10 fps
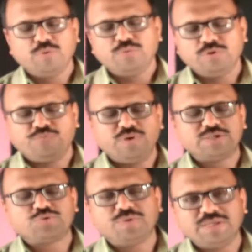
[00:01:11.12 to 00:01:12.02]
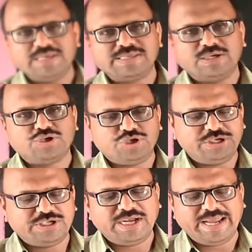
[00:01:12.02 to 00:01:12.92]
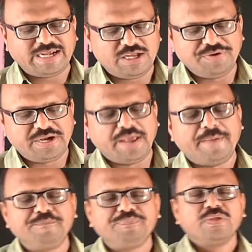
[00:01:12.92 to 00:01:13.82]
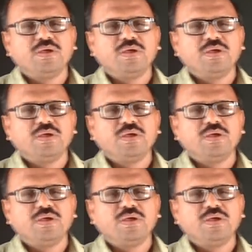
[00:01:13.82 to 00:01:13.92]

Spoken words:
The first one is chit-chat activity.